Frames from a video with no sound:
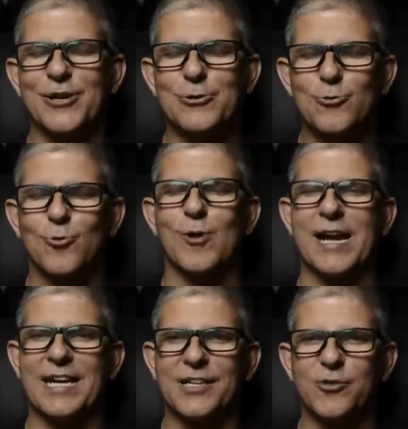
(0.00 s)

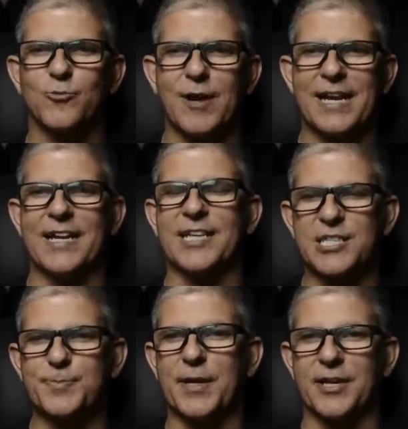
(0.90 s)
great, great
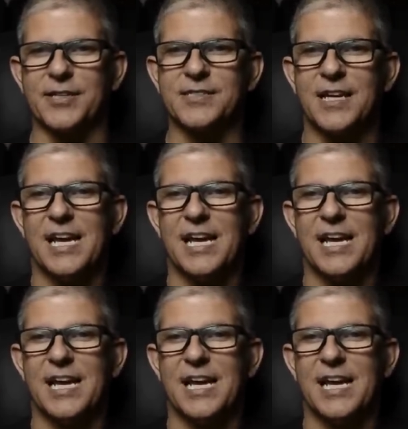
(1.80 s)
experience.